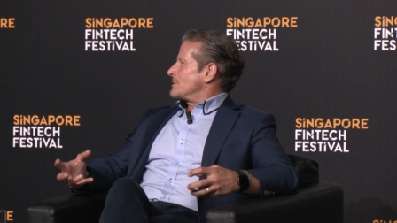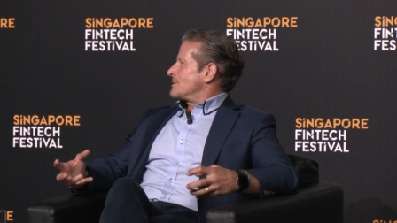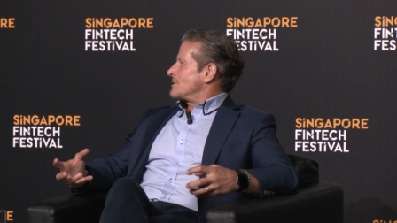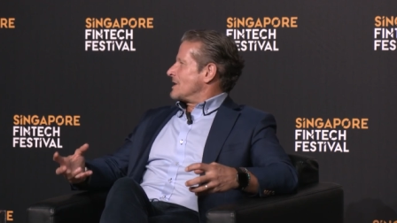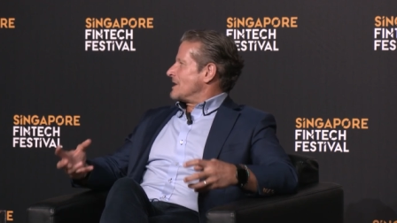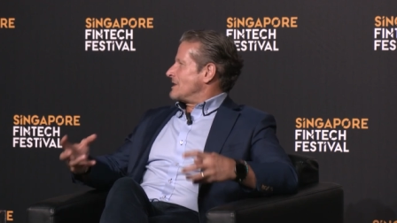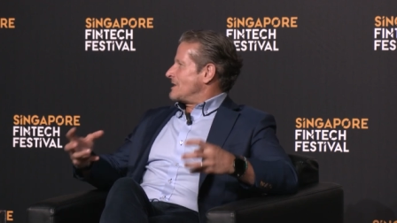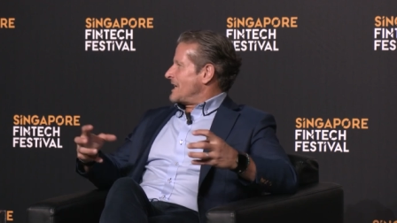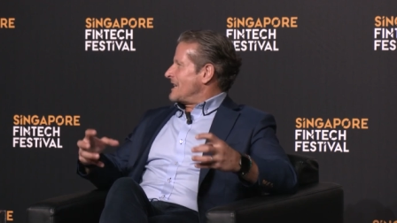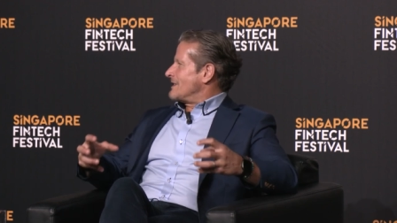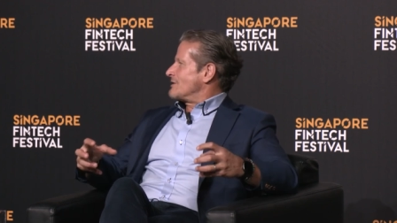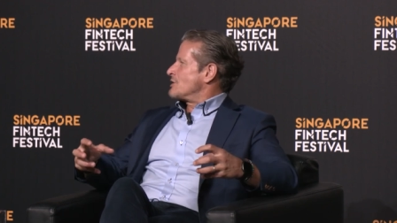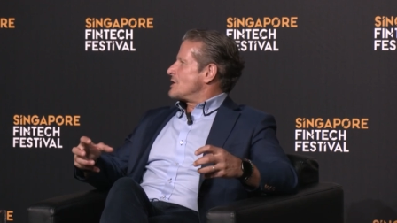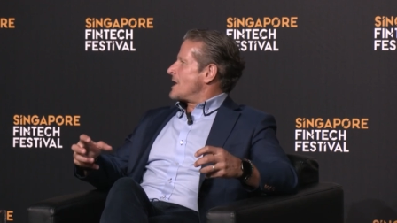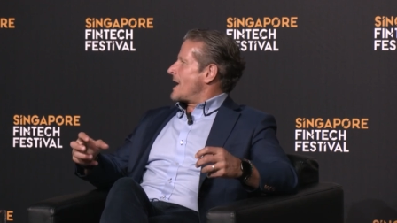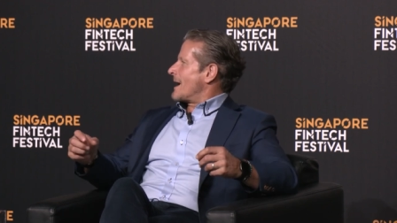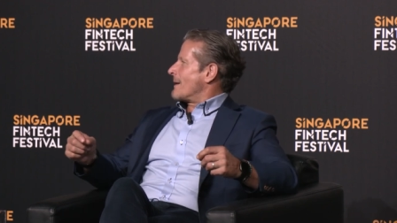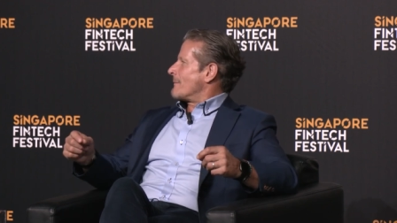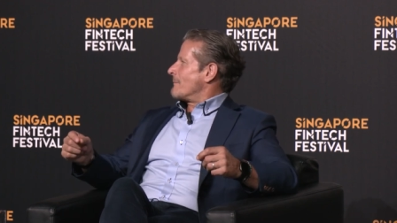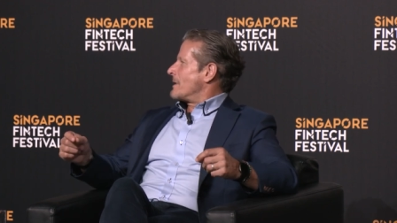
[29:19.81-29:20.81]
to teach
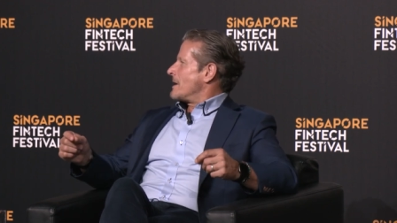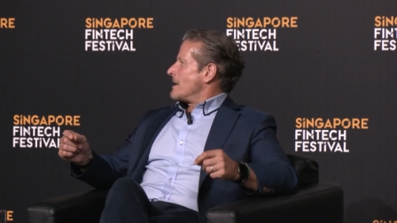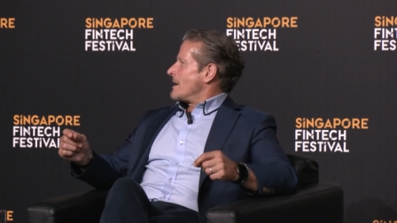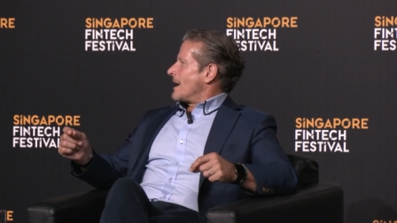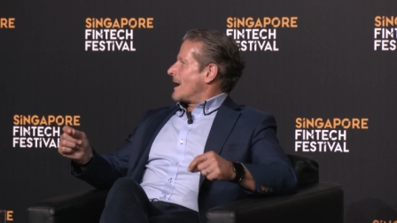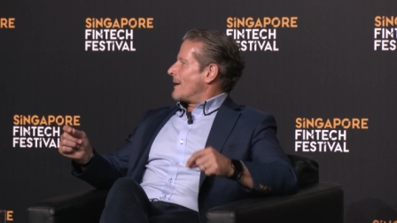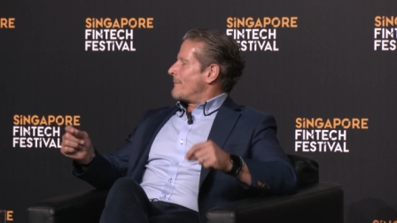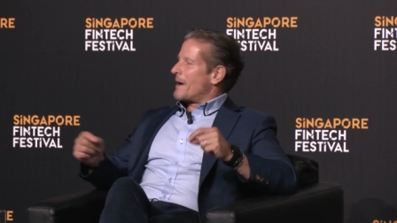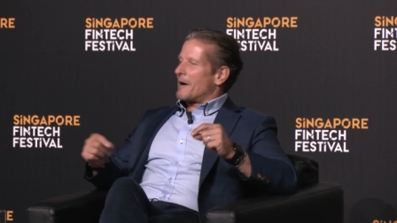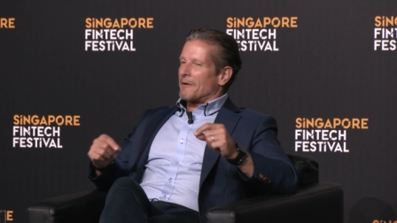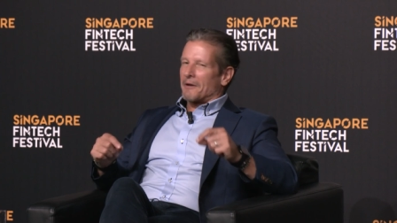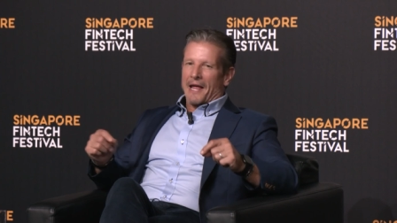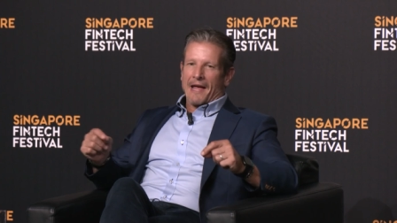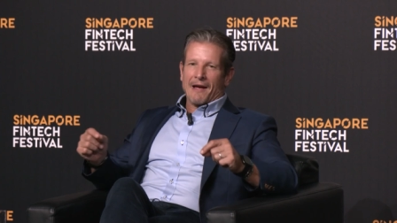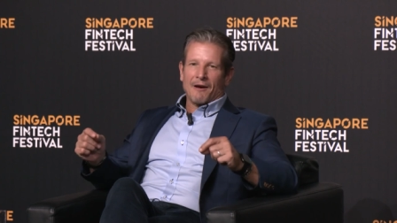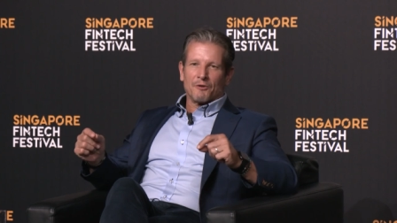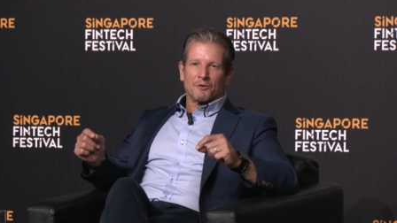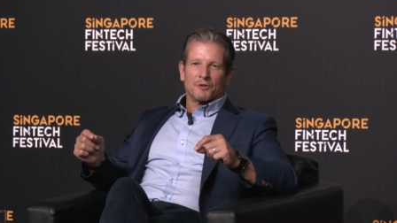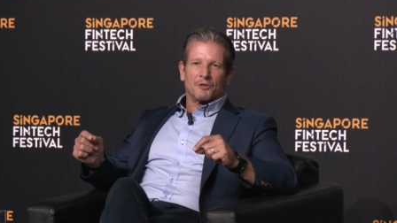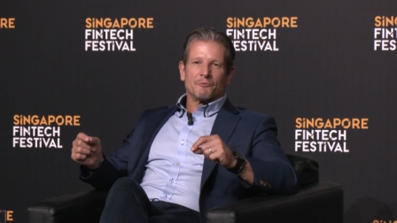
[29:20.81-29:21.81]
them about
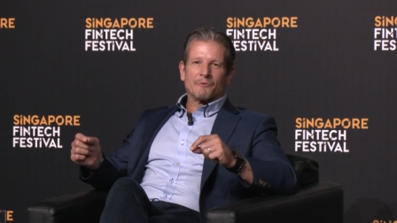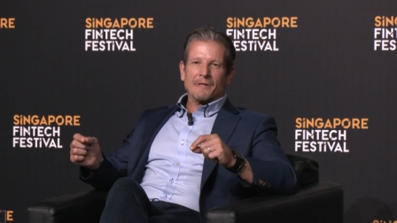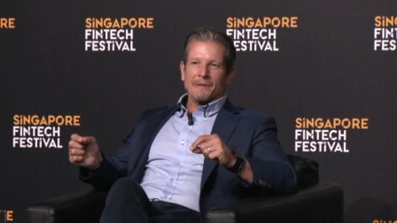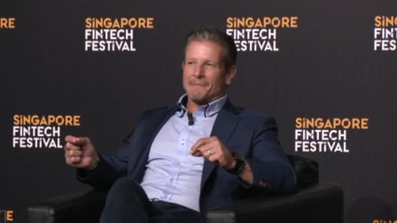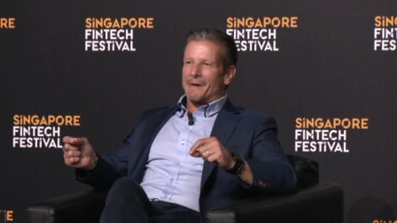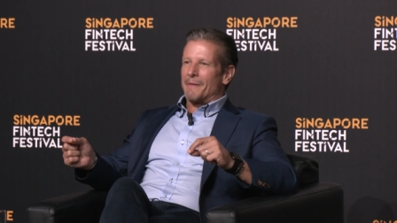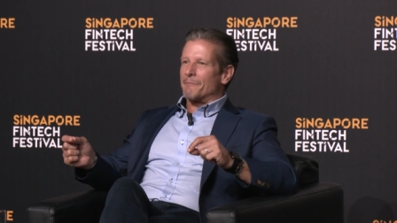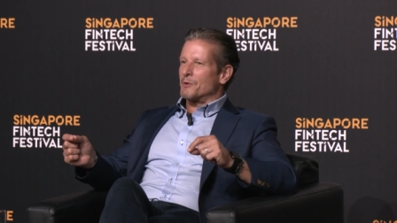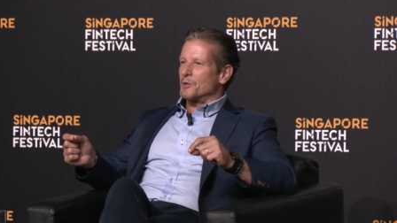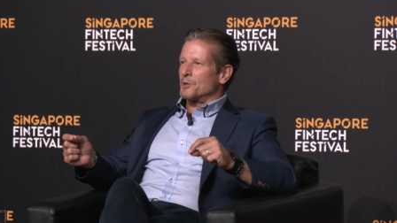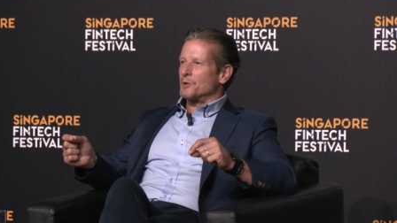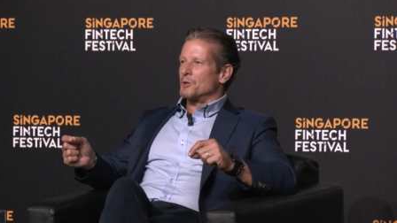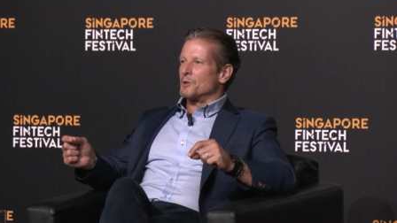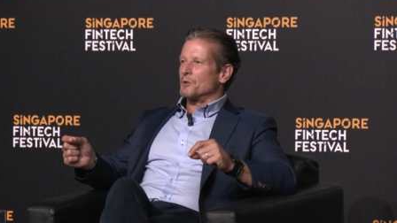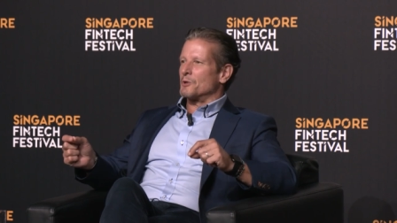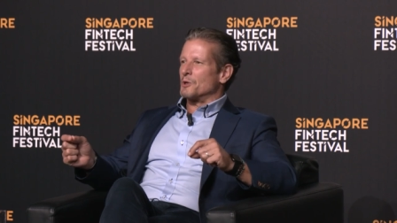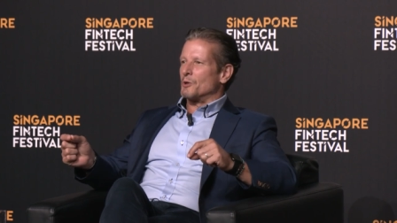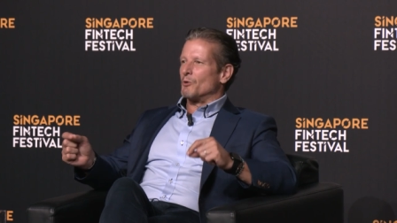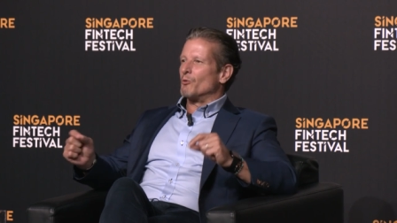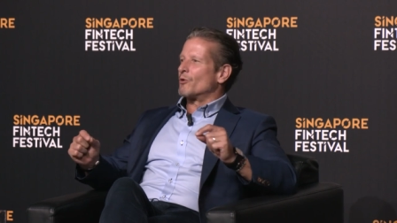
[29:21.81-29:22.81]
how to remember
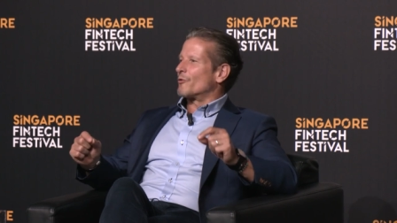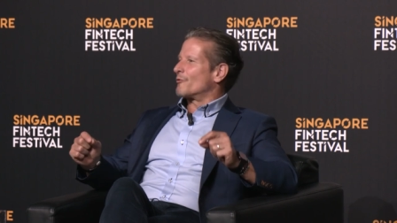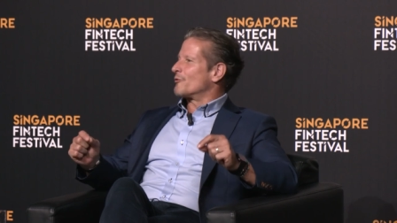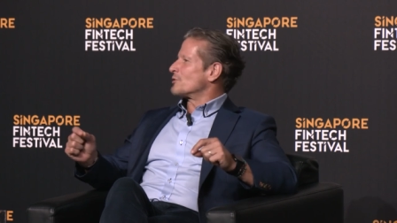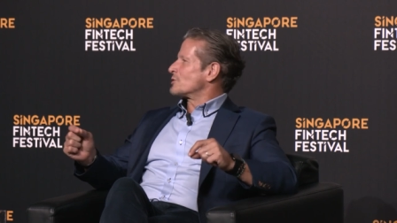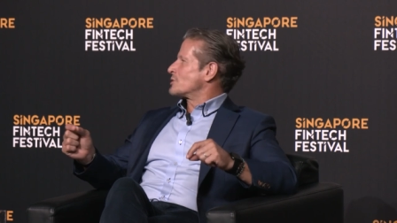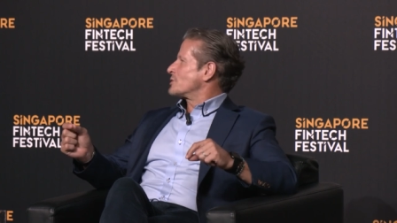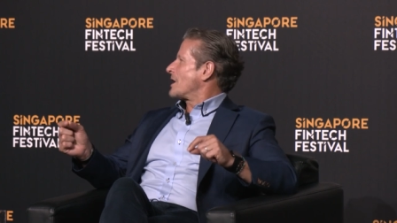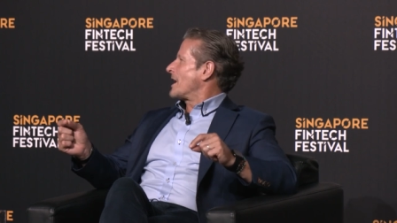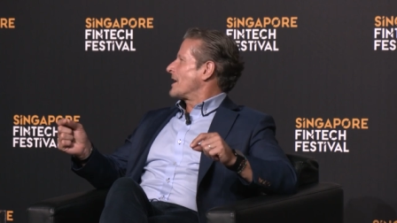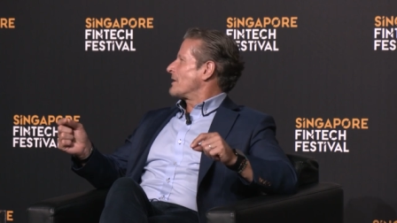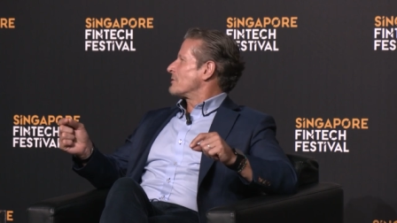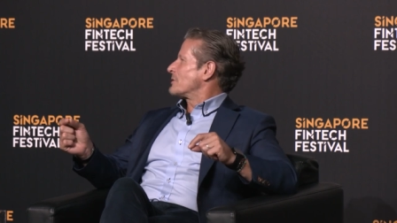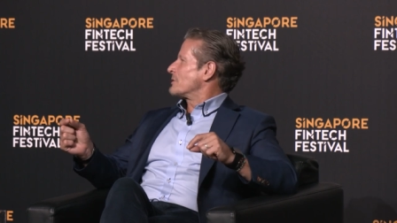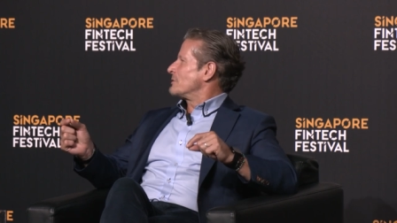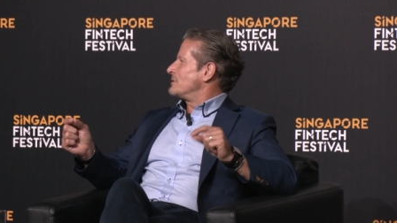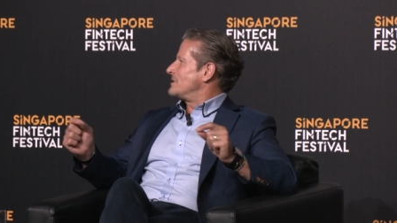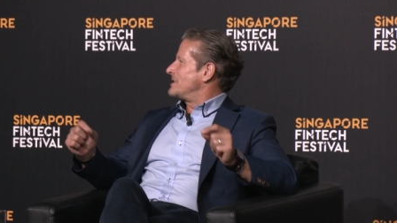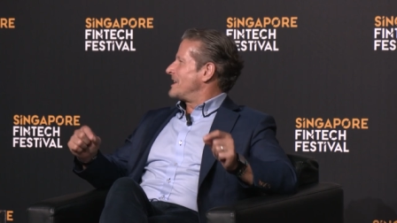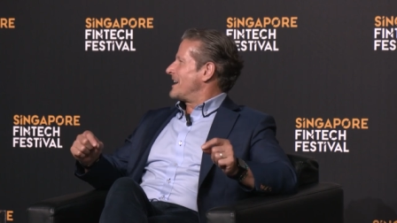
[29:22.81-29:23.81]
your youthful
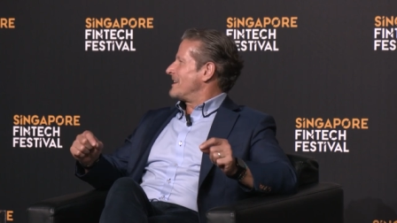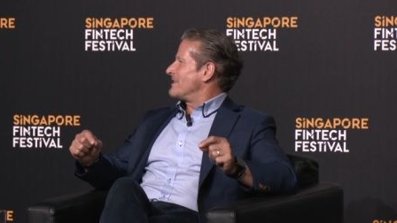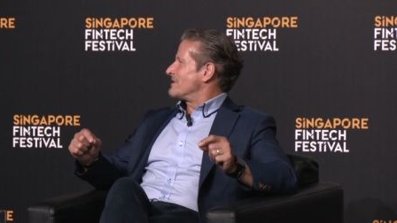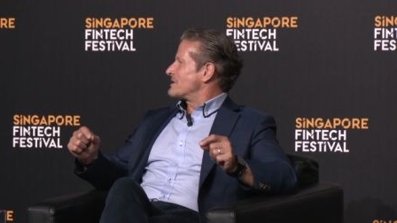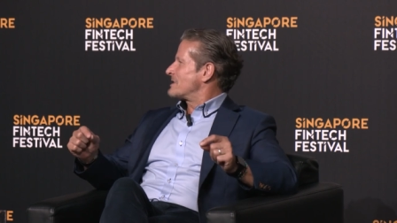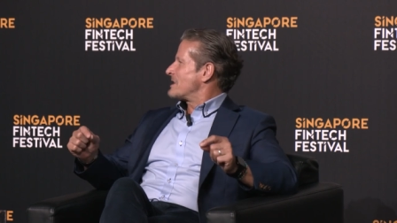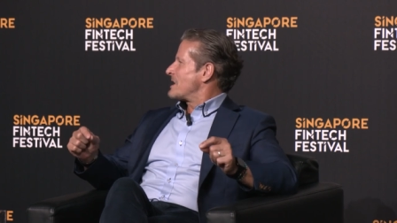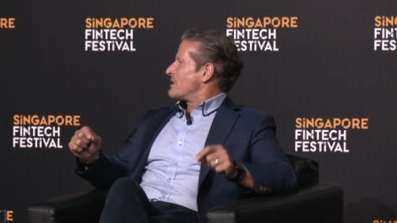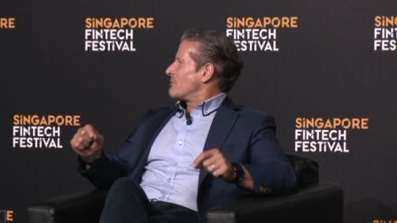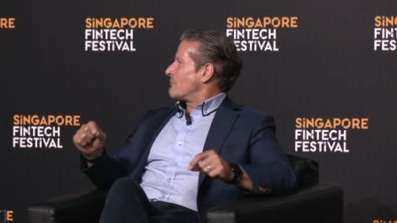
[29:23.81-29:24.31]
childhood days